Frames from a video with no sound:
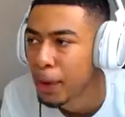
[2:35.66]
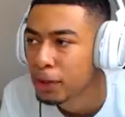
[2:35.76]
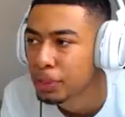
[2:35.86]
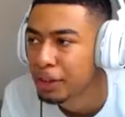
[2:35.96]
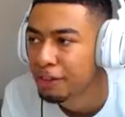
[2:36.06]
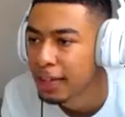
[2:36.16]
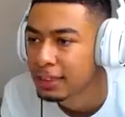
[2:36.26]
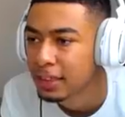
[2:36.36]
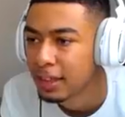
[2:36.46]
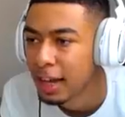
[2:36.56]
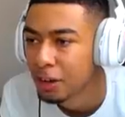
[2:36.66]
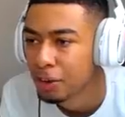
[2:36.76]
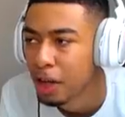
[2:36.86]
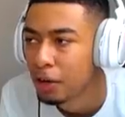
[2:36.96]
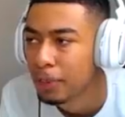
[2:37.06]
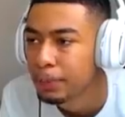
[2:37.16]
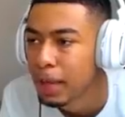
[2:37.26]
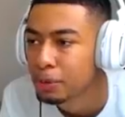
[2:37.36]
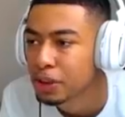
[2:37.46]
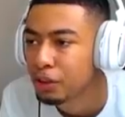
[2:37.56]
supposed to be faster. I don't know.
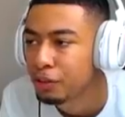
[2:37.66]
Maybe I'm just